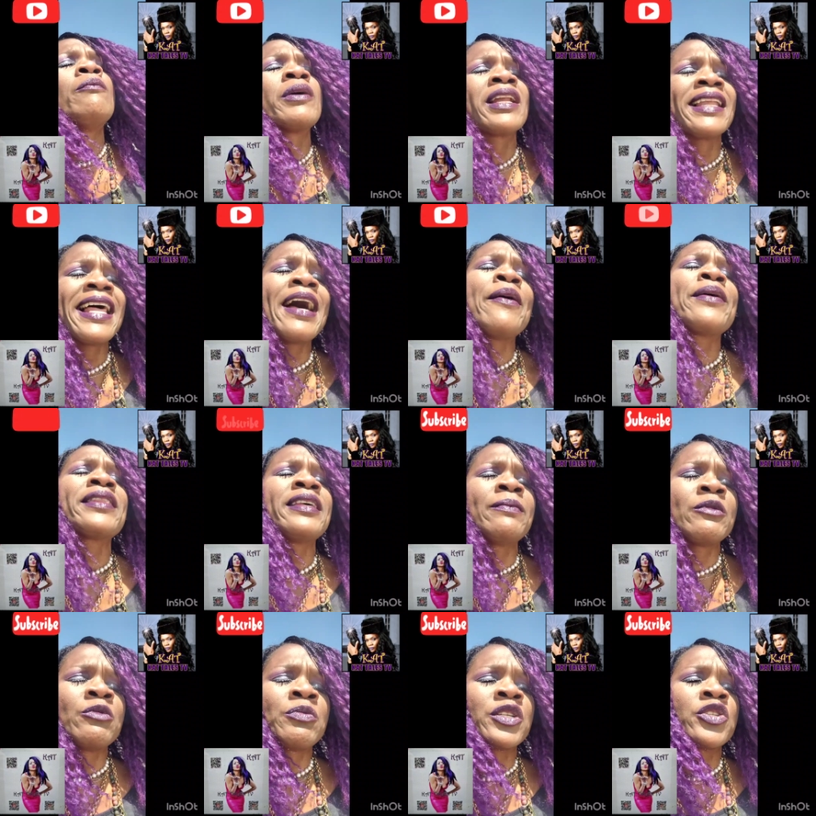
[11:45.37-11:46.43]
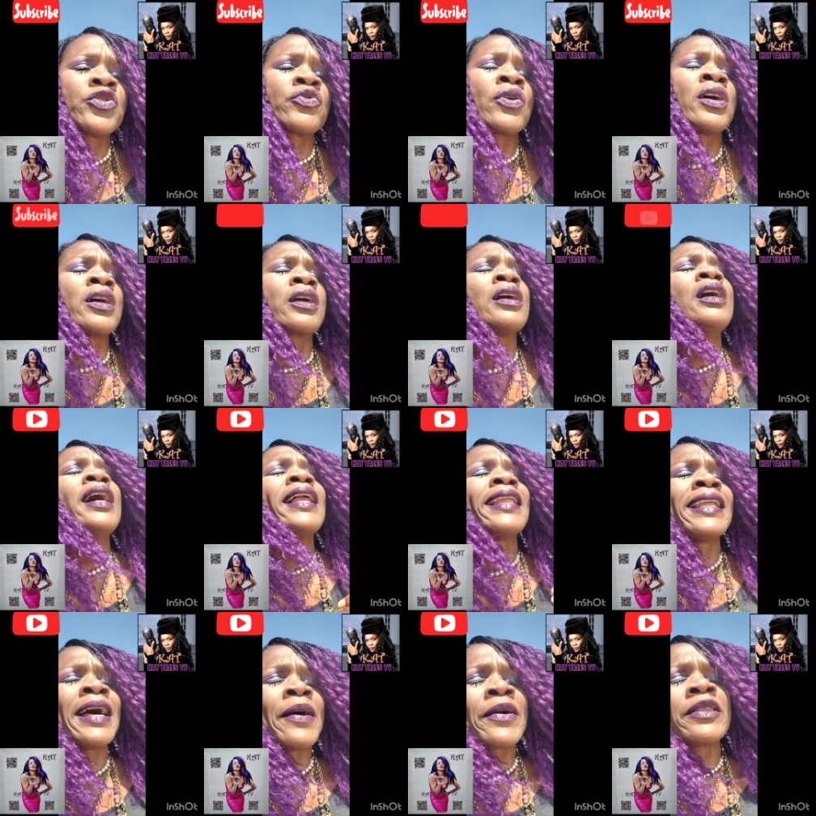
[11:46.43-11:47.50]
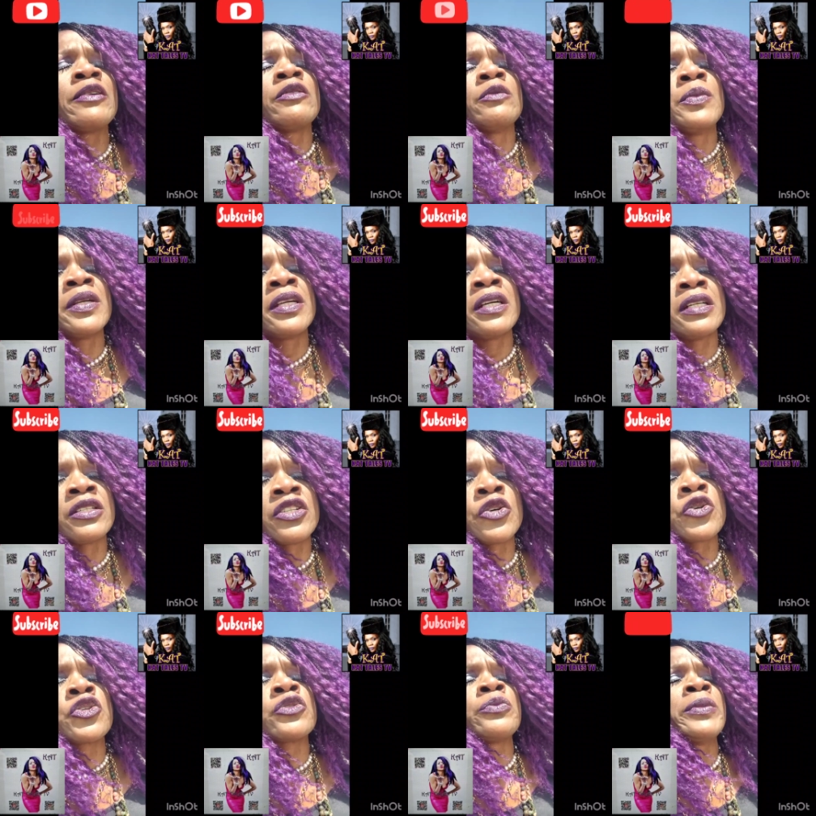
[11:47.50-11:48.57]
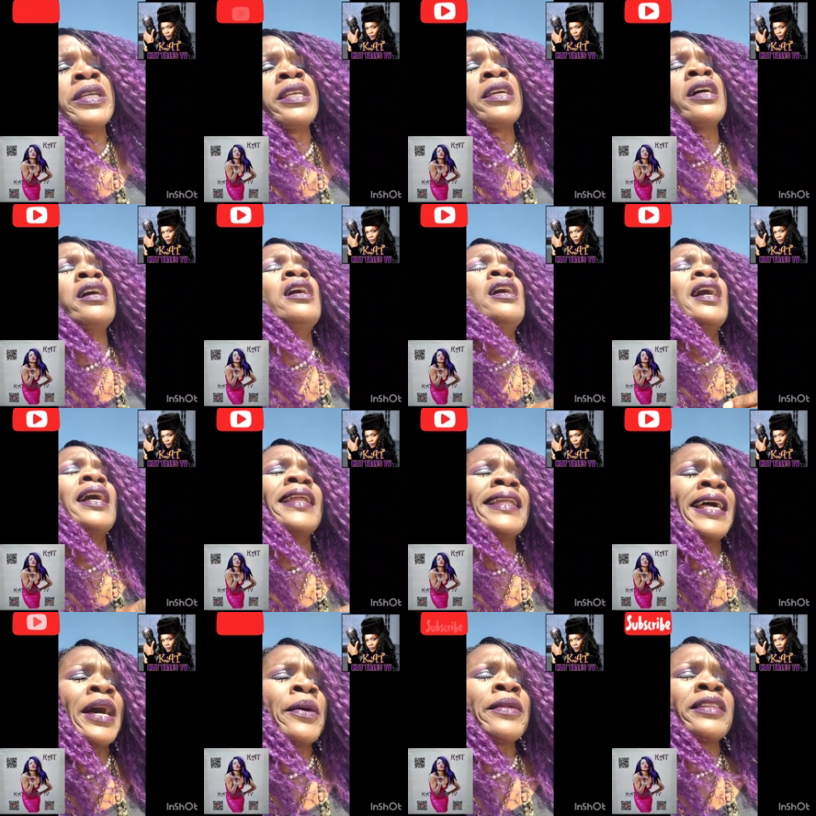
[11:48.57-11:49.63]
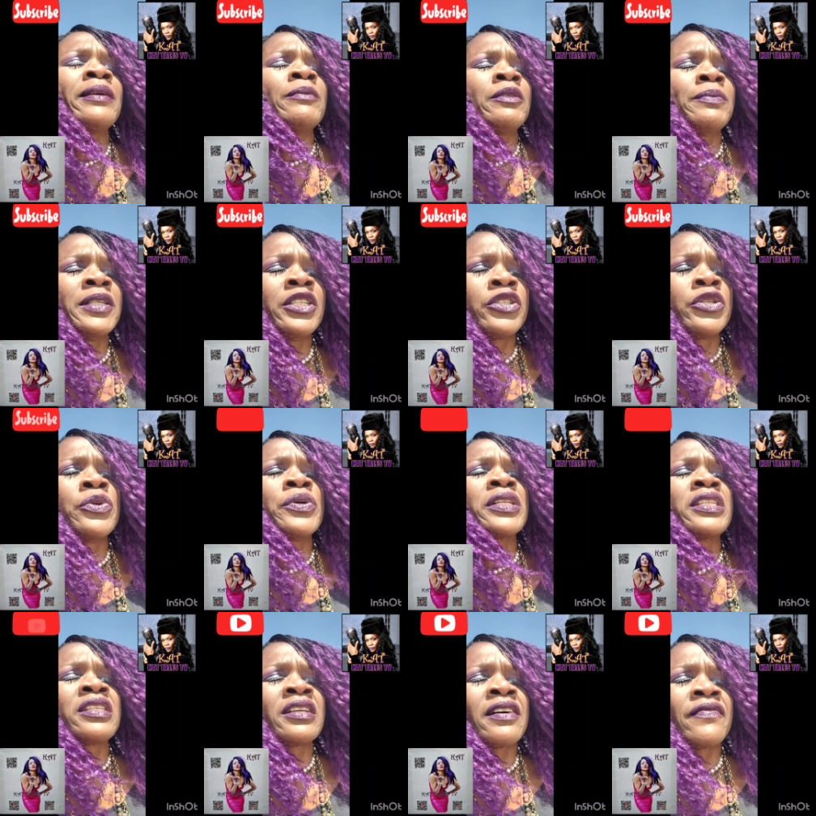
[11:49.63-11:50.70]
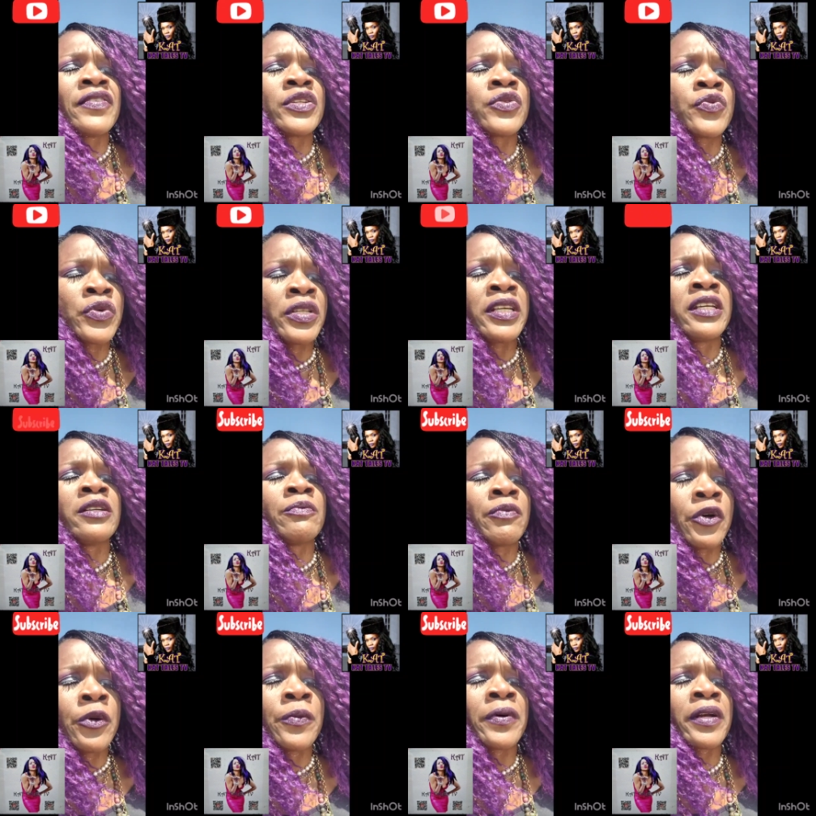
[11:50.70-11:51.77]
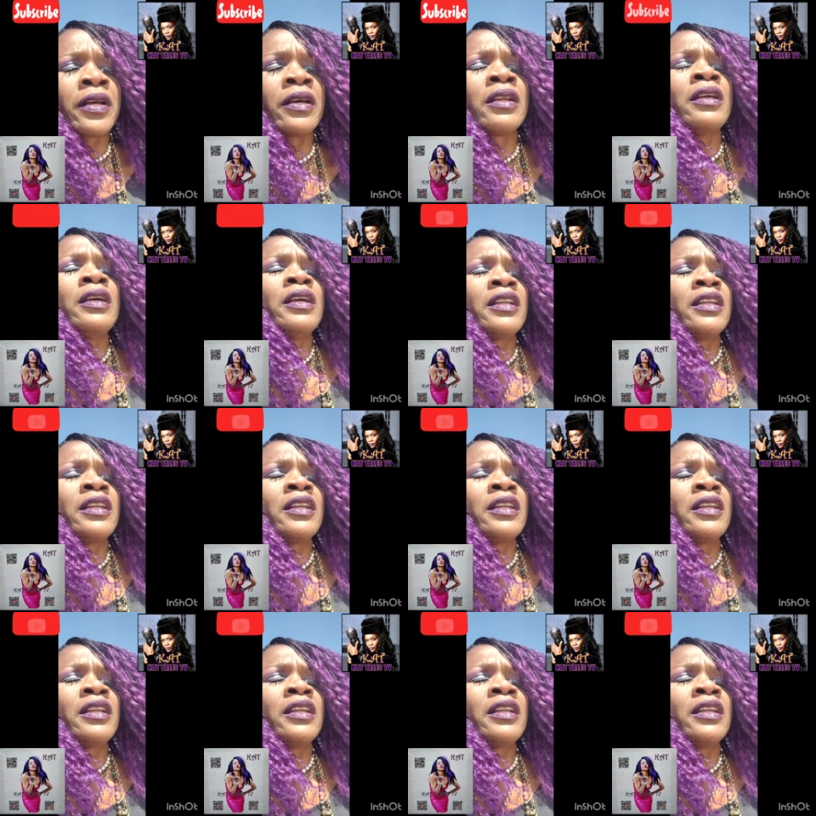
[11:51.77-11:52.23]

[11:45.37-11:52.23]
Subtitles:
but allowing them to be drunk, allowing them to be on social media, allowing them to be doing stuff that's really inappropriate.